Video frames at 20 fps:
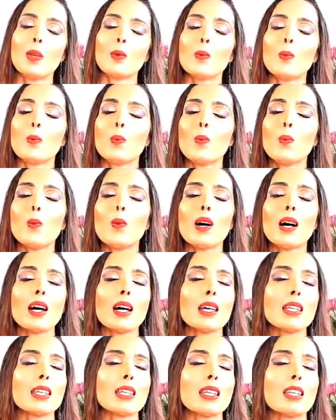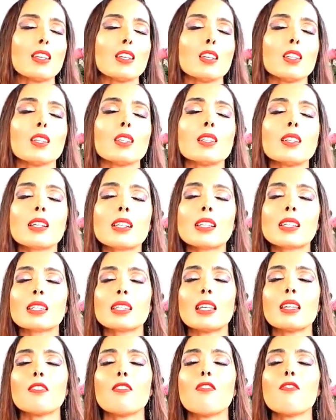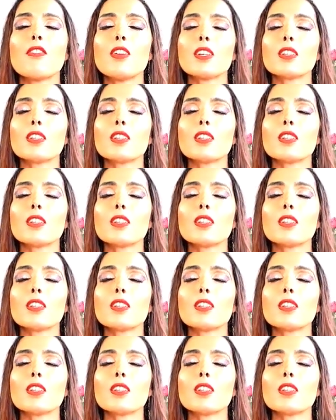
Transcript: and what it looks and